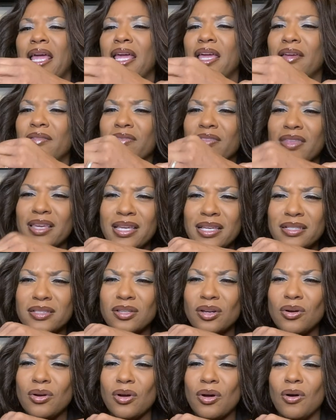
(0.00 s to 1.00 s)
If things
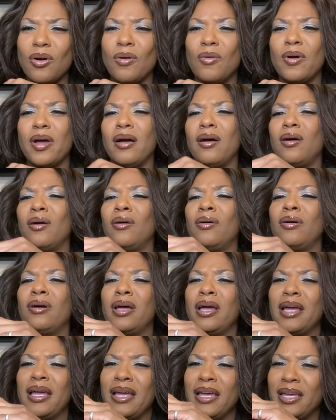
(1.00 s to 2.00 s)
don't go well,
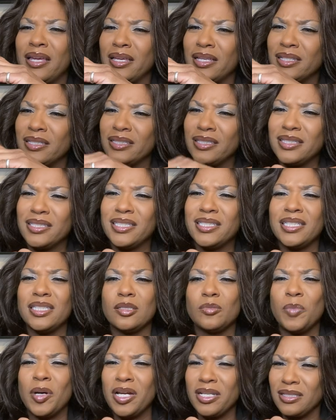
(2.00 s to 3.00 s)

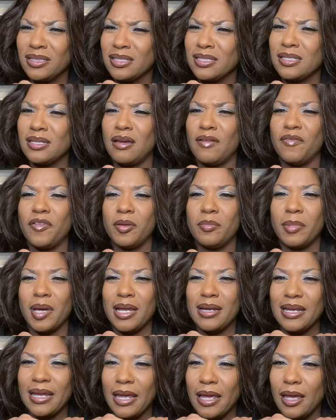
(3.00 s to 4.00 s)
she's putting stuff in
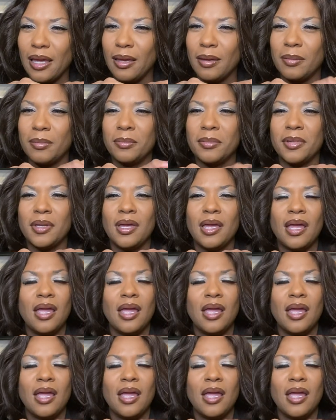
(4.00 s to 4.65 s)
my name.